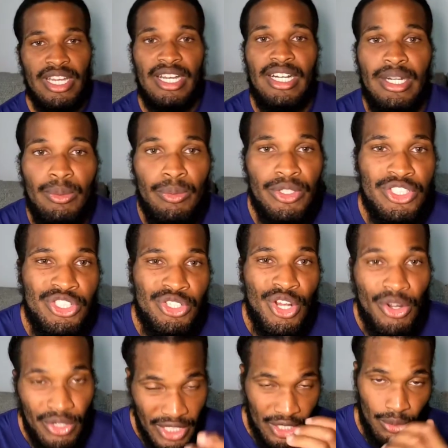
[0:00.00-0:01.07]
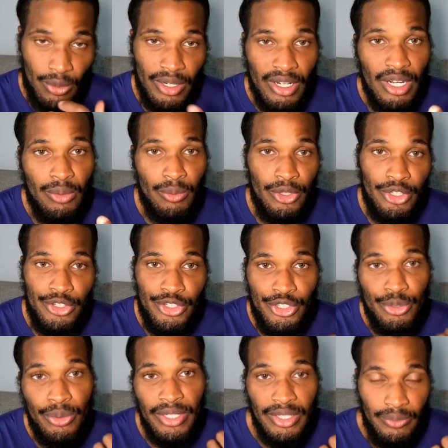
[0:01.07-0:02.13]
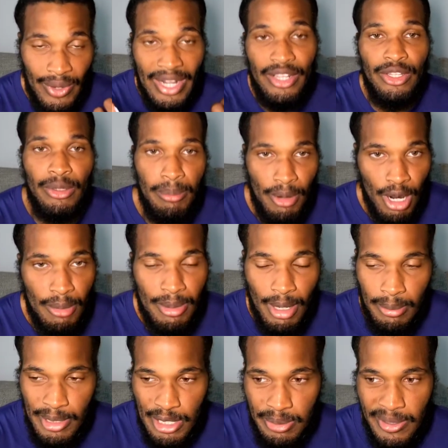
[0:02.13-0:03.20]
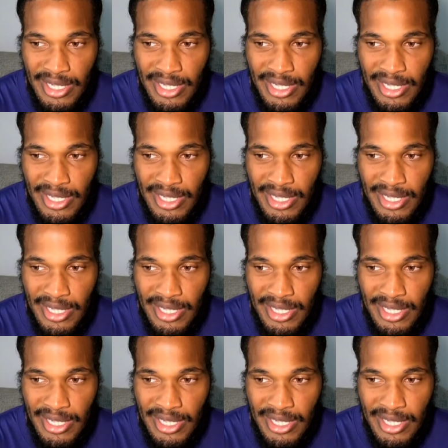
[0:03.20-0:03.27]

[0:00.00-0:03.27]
What you don't get to work on with you doing regular barbell bench